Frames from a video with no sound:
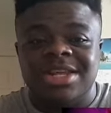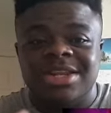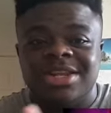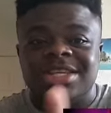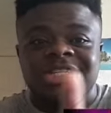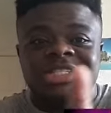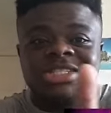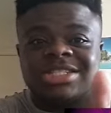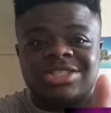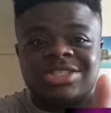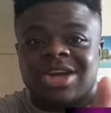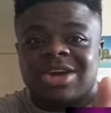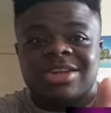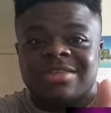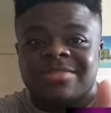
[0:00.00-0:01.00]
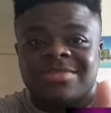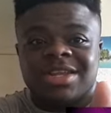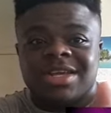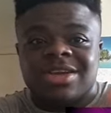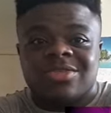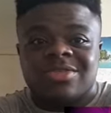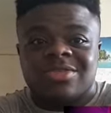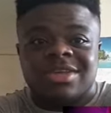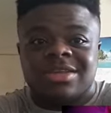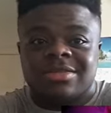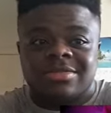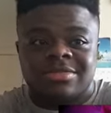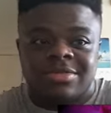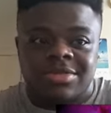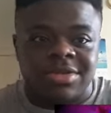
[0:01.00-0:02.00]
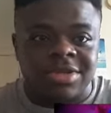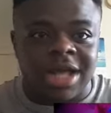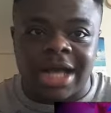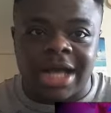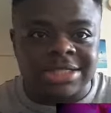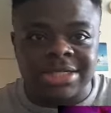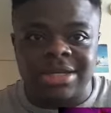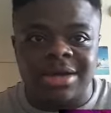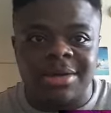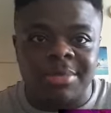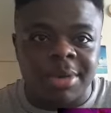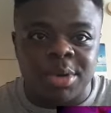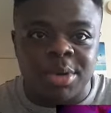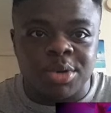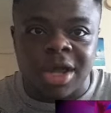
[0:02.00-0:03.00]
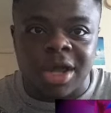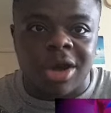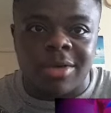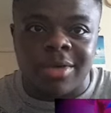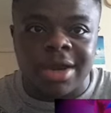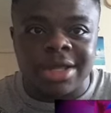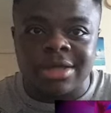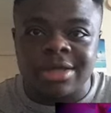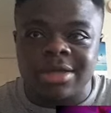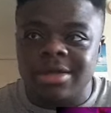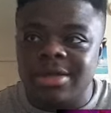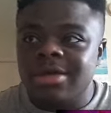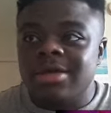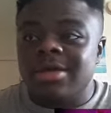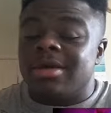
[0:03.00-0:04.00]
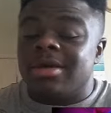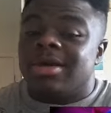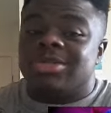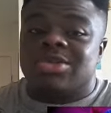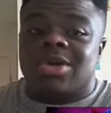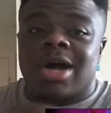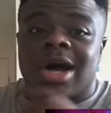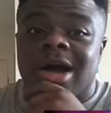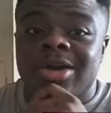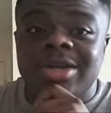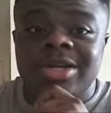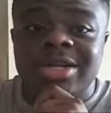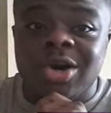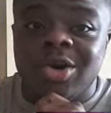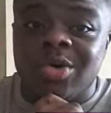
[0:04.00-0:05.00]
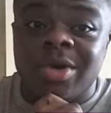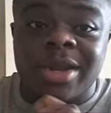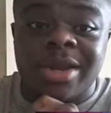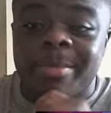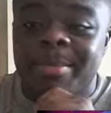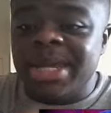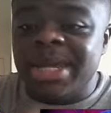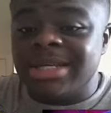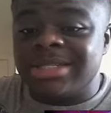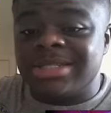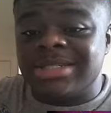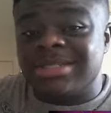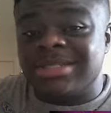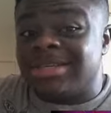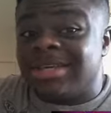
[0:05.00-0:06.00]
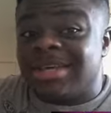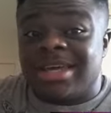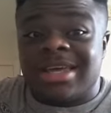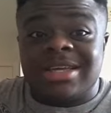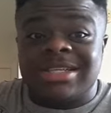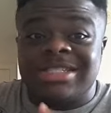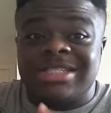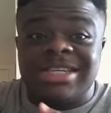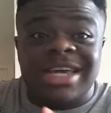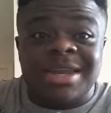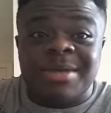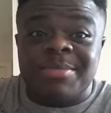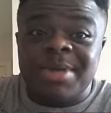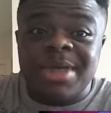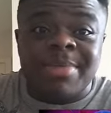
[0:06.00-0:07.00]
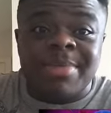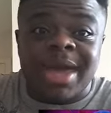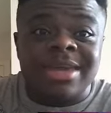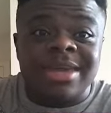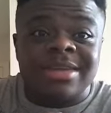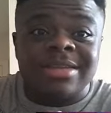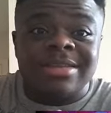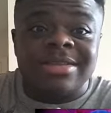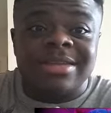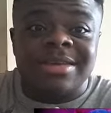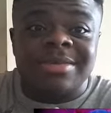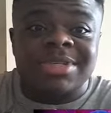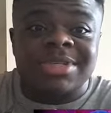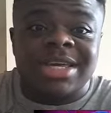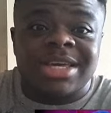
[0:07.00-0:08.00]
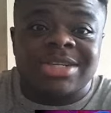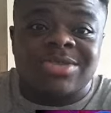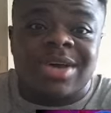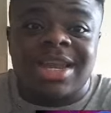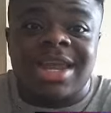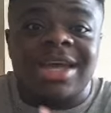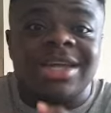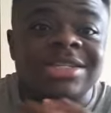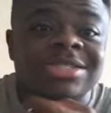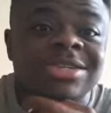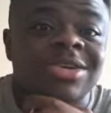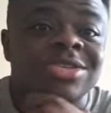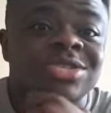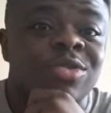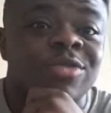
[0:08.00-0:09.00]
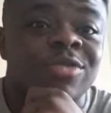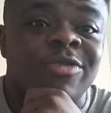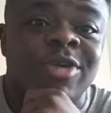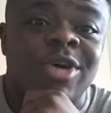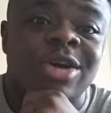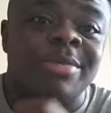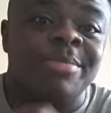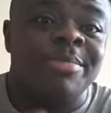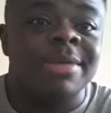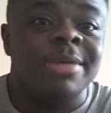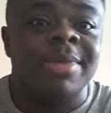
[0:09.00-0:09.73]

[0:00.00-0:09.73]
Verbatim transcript: We literally just started the video, and I see nothing but booty already. So I already know, and the beat is shit, and the beat banging. You know what I'm saying? So I like the song so far.